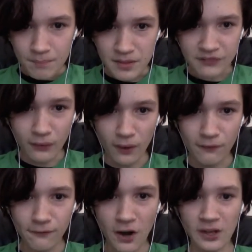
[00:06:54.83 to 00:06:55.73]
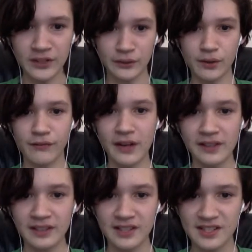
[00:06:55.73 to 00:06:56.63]
Before falling,
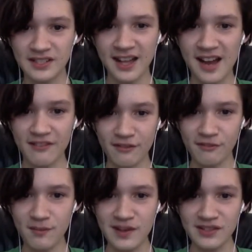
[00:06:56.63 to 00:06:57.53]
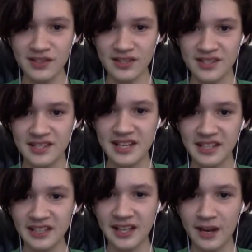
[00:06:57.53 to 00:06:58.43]
reveling a slice of pizza
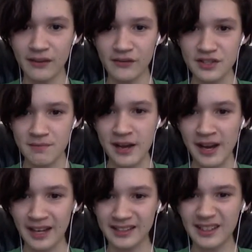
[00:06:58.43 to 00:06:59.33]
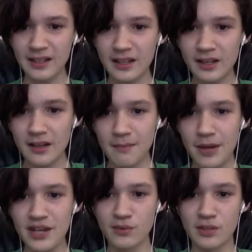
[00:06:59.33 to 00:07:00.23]
sticking out of his back.
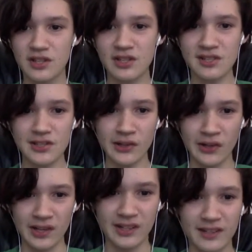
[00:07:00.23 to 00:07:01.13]
Piz was concerned.